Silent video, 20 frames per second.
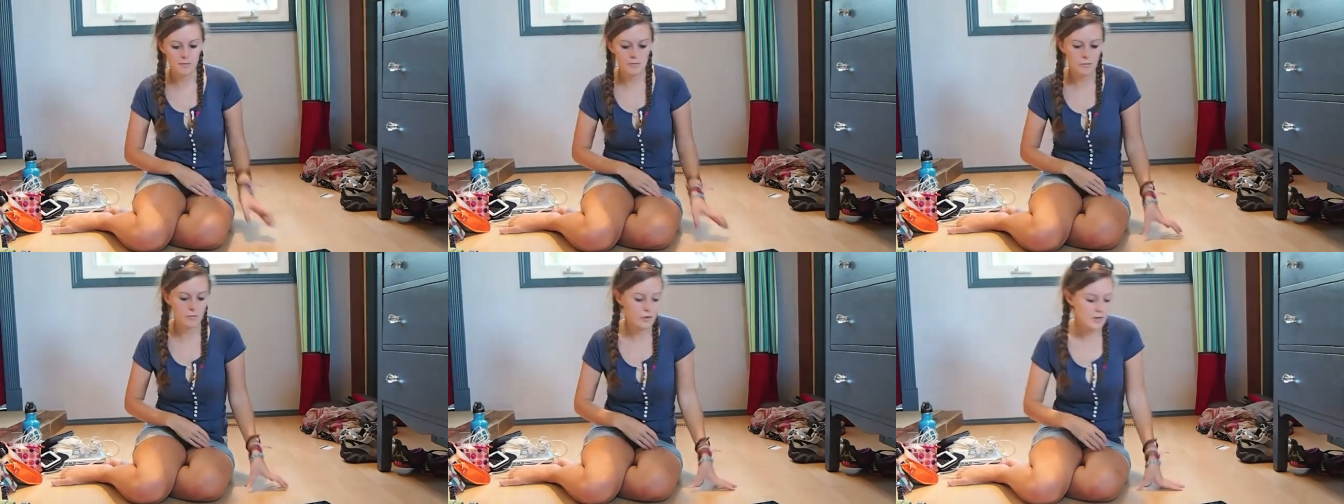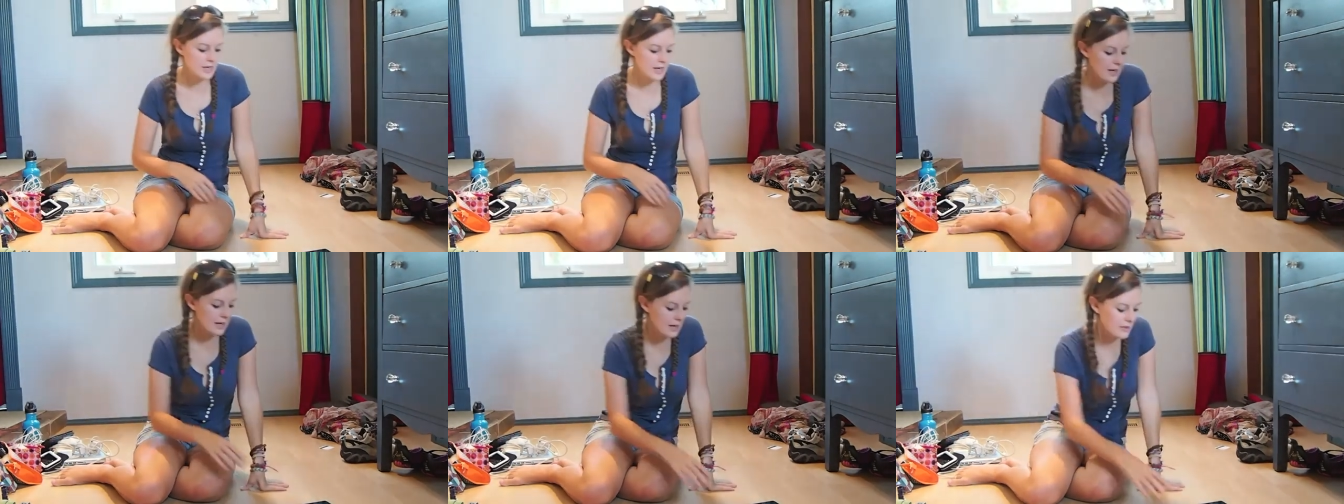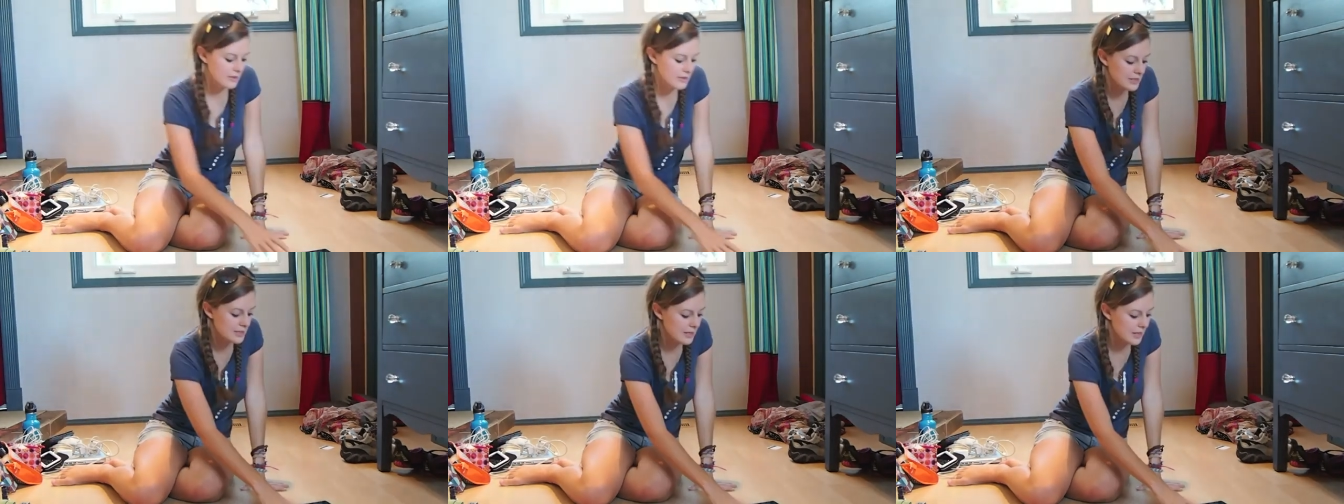What
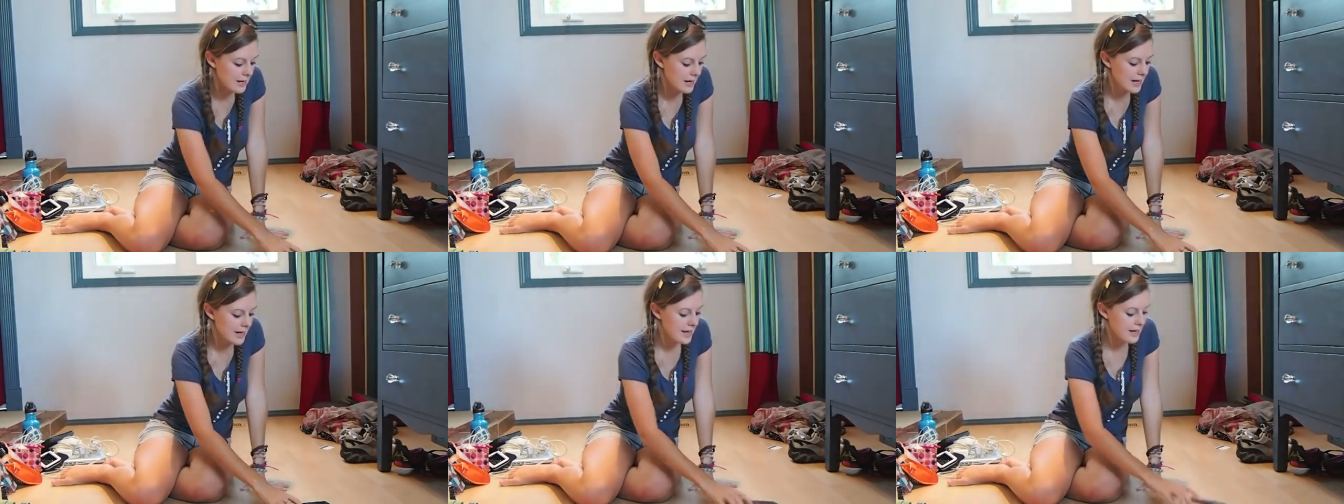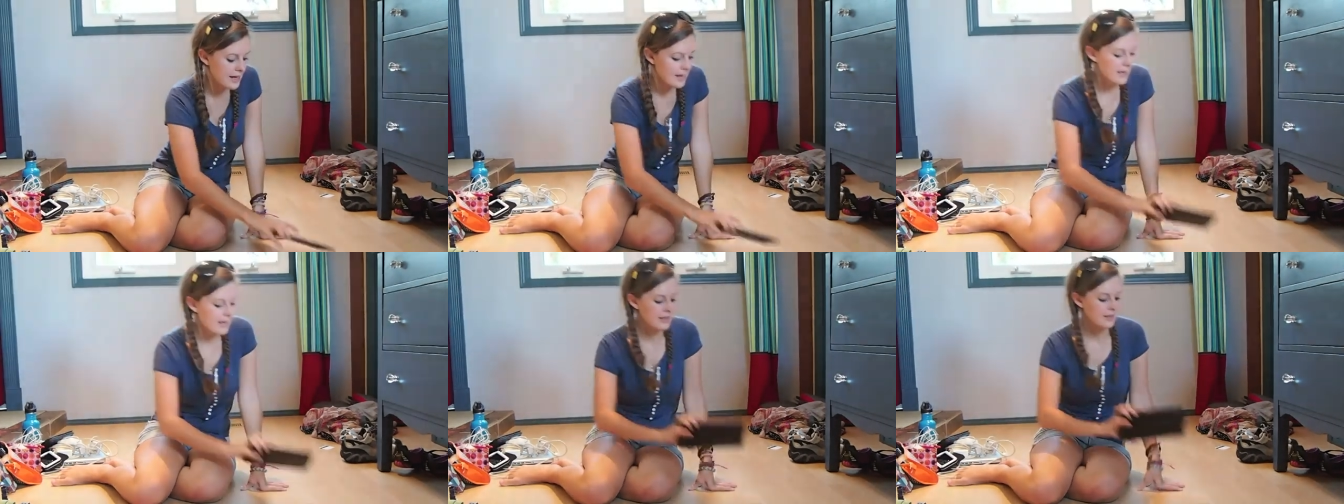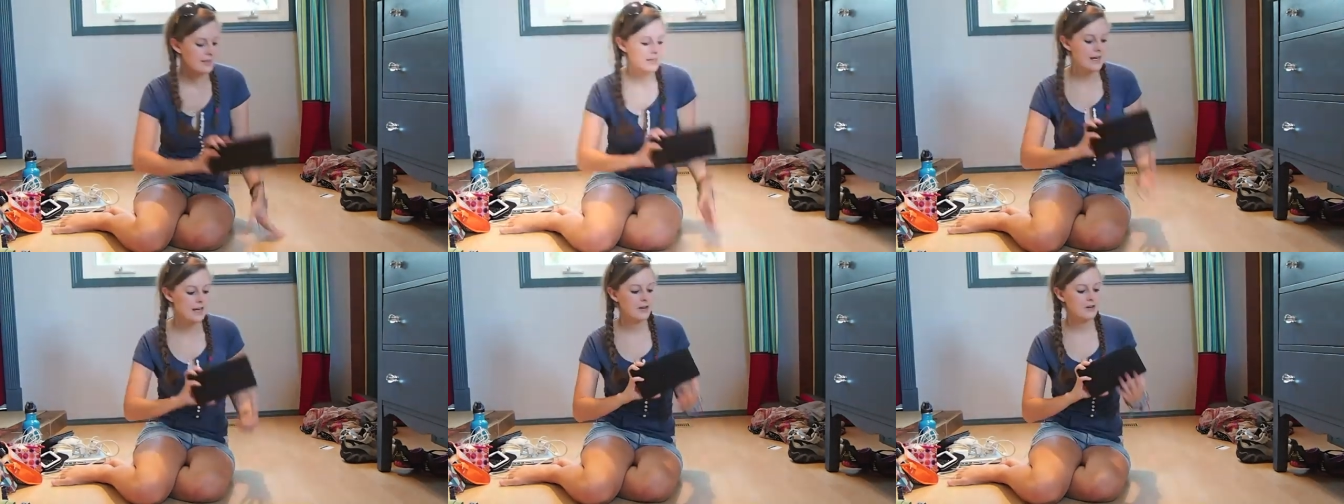else? I
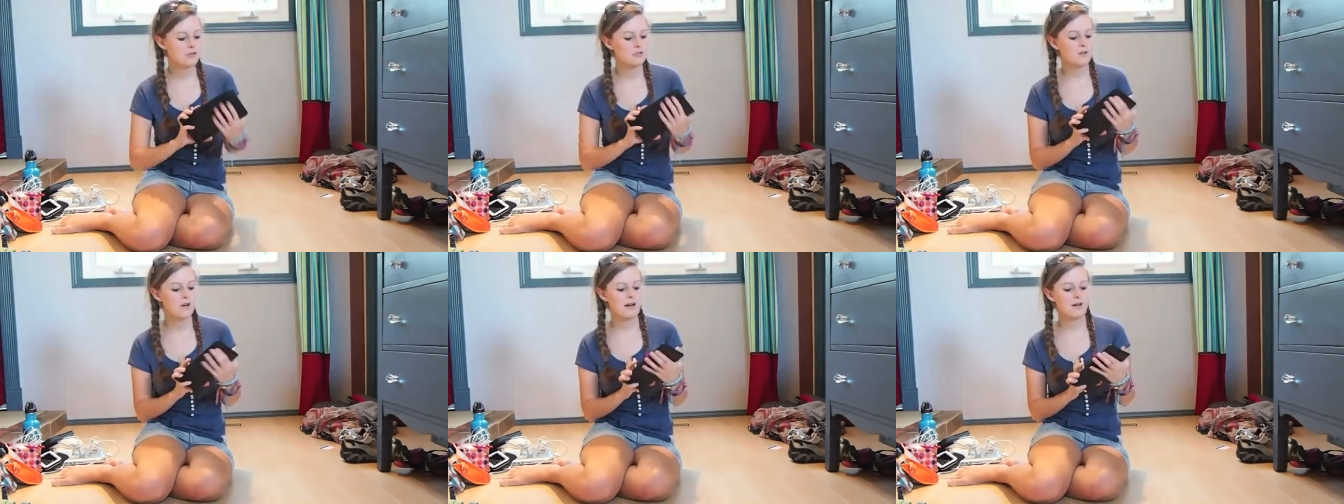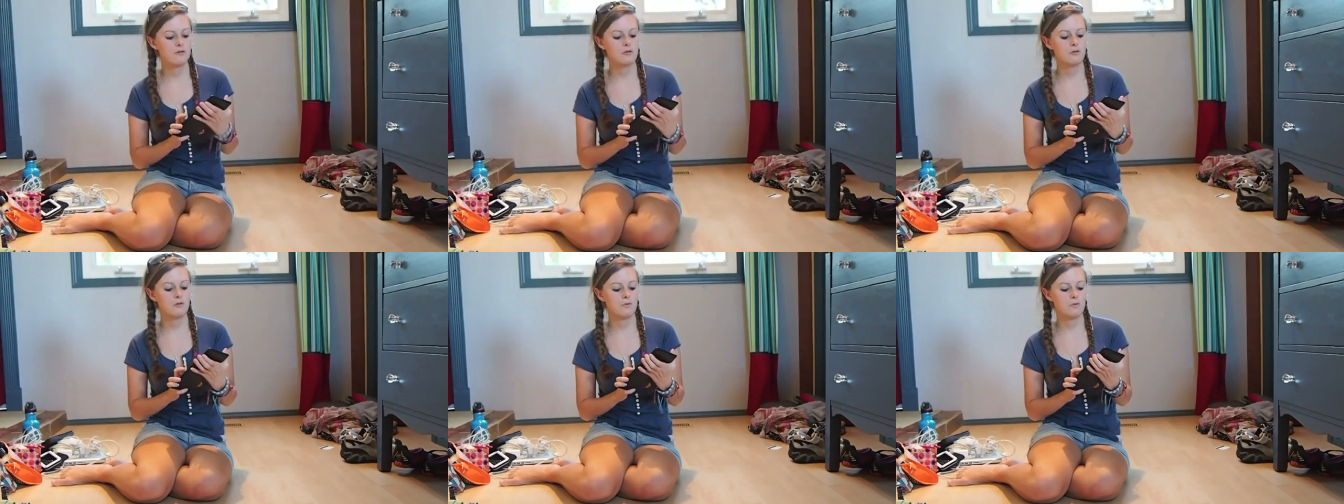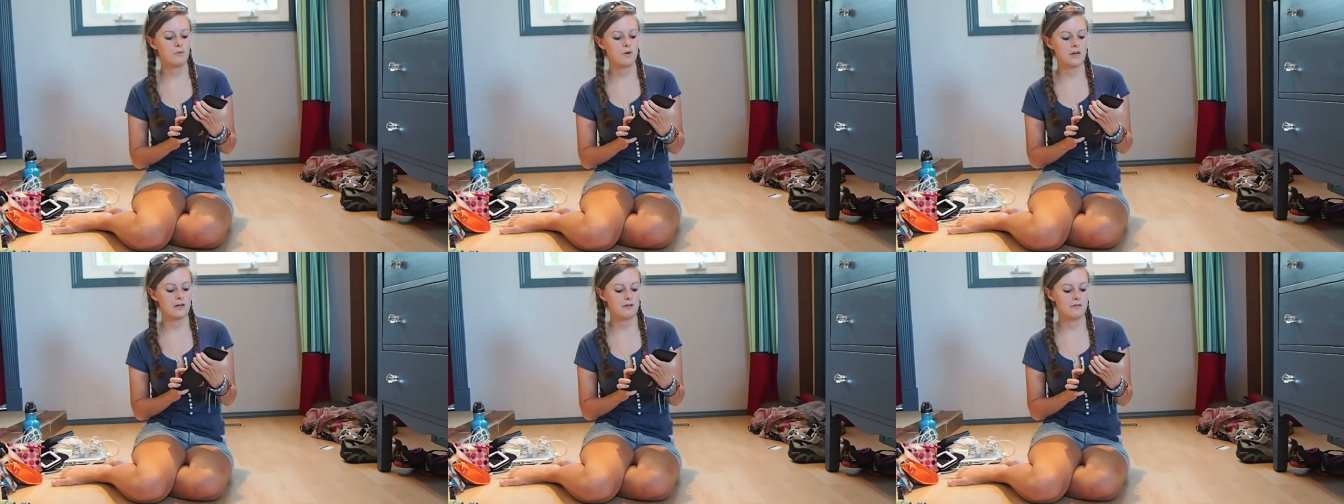now travel
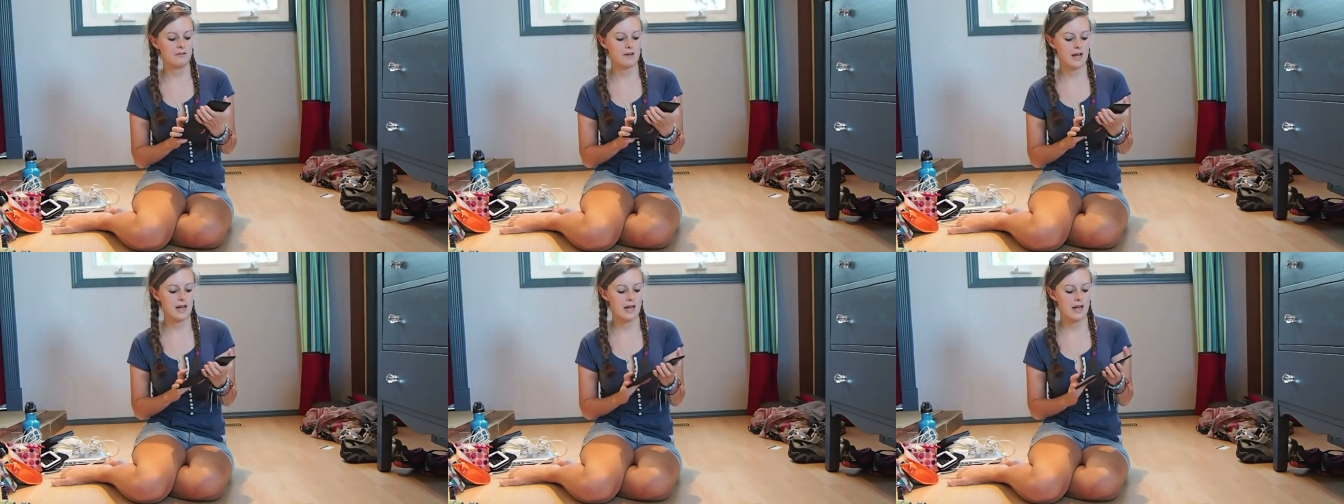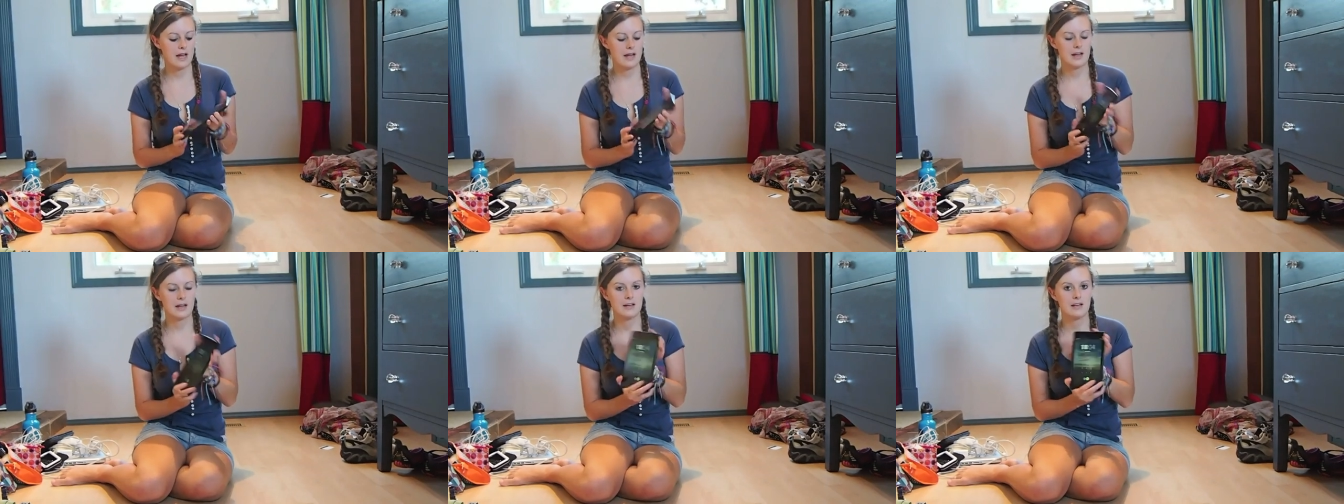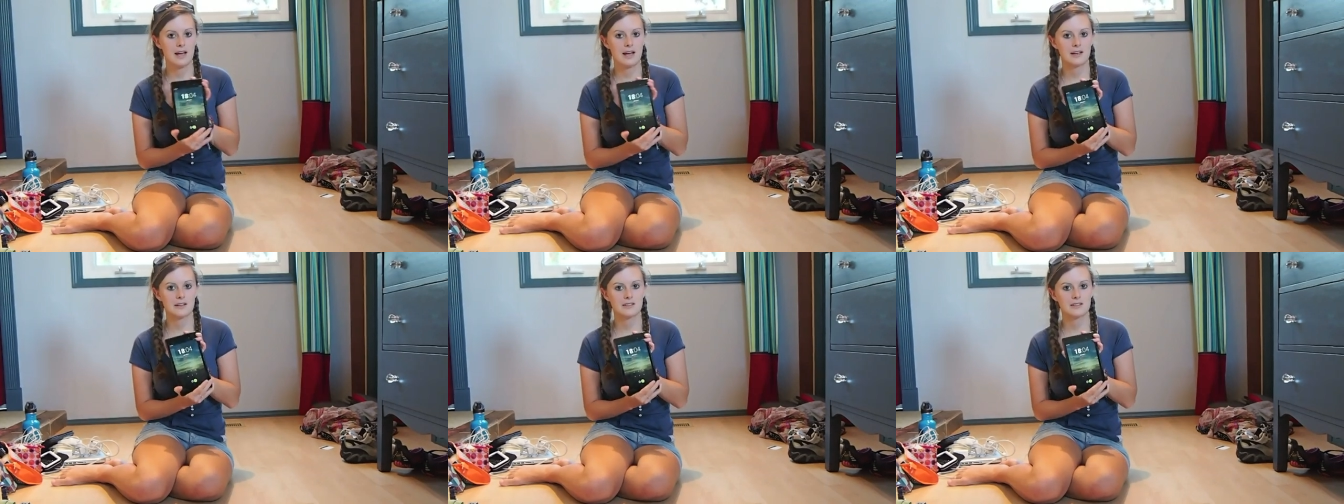with a
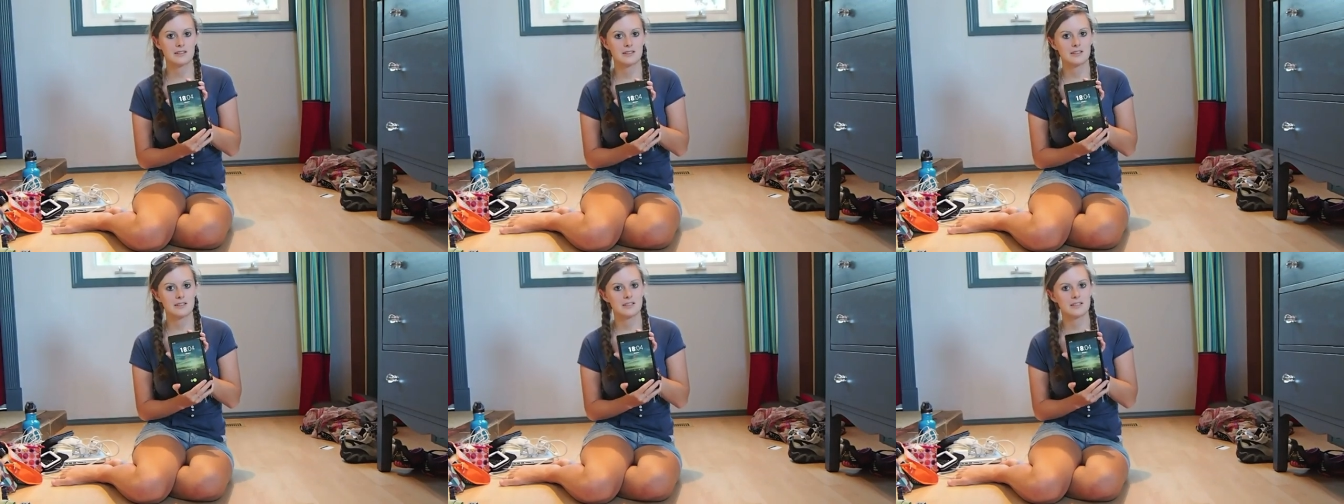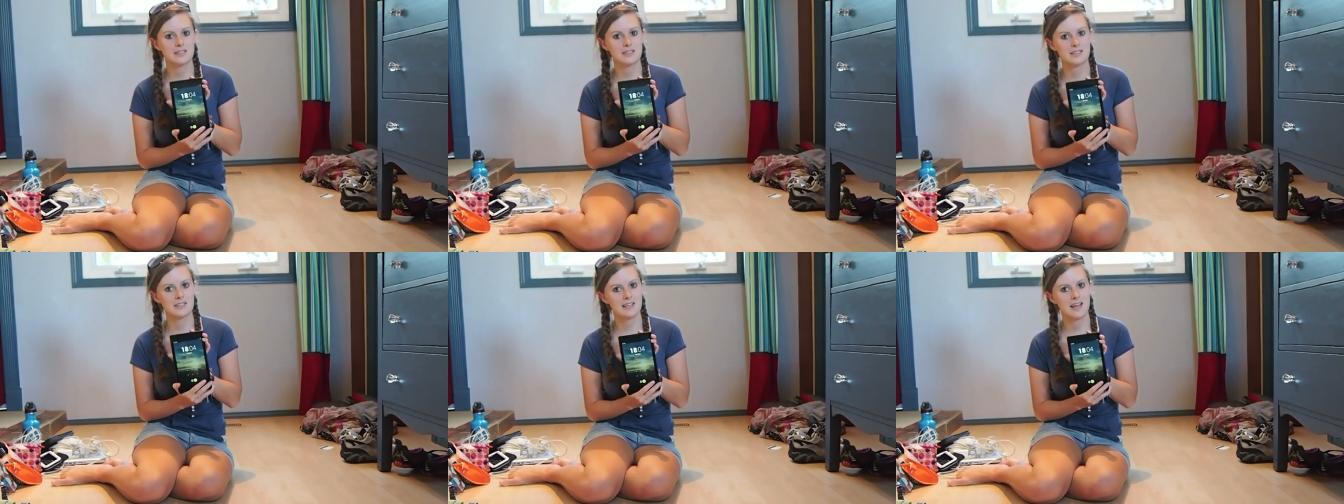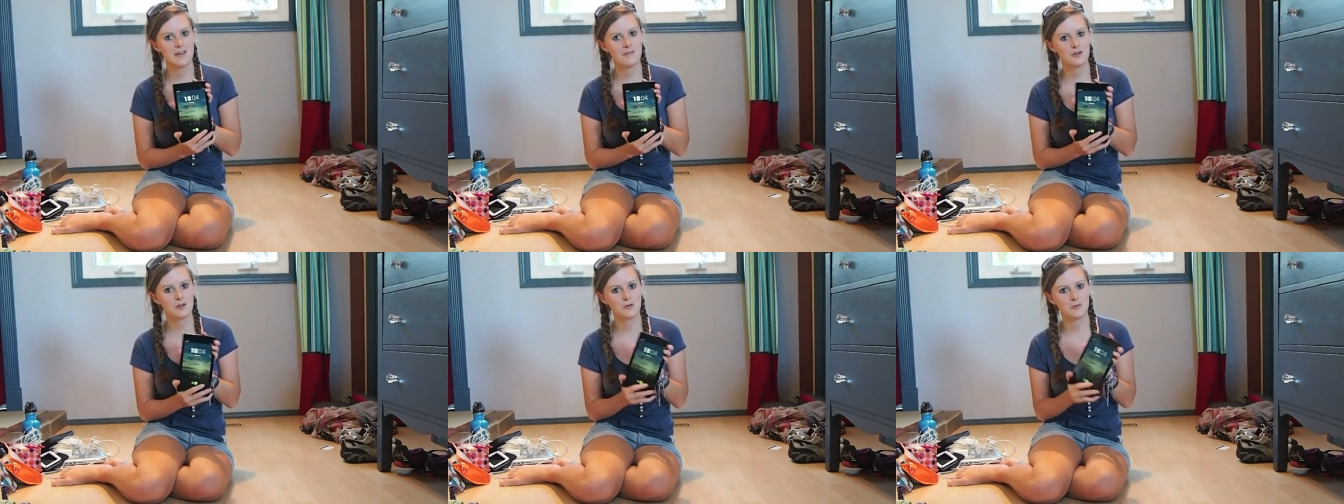Nexus
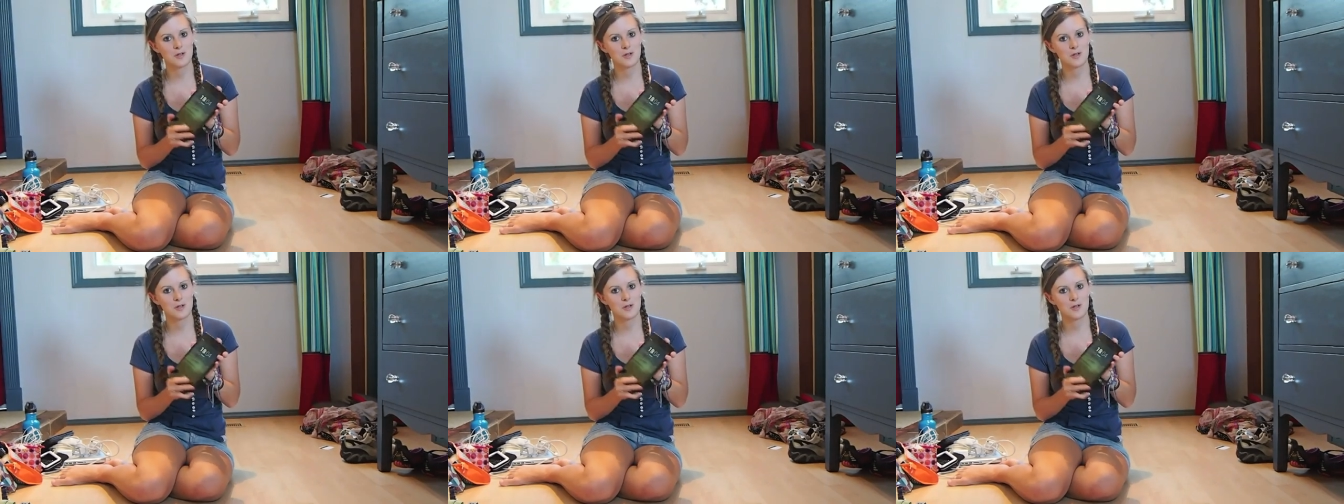7,